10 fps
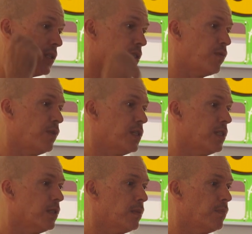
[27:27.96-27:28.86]
just
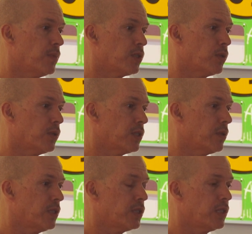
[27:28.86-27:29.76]
fixing them, just talking
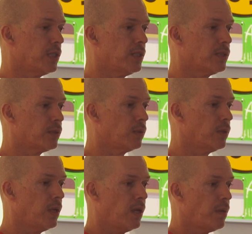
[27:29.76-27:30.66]
to engineers
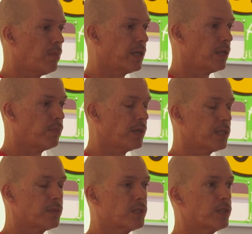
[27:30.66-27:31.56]
or making
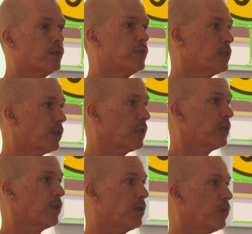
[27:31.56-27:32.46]
parts myself until I got
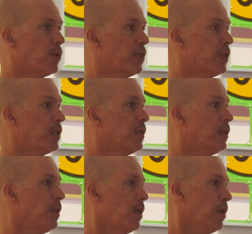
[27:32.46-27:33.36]
everything working
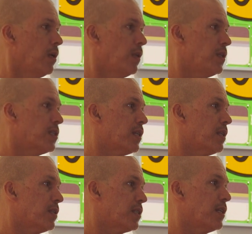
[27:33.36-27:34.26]
again. And then
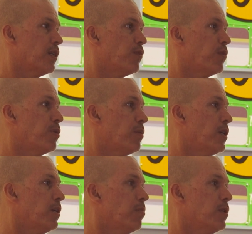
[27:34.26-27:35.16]
started starting off the
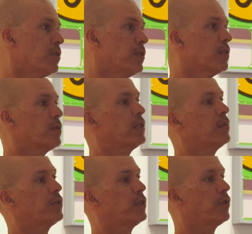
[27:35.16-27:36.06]
printmaking business. I was
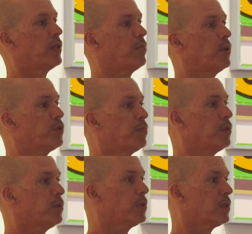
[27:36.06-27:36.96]
able to create
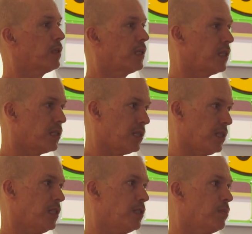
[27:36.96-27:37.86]
multiples. So again, it's
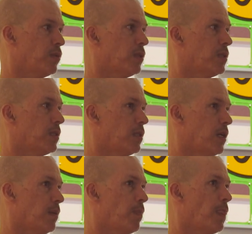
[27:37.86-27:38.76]
accessible. It's
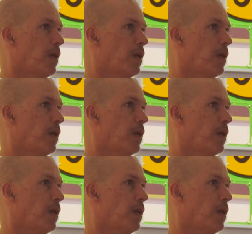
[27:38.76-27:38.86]
um,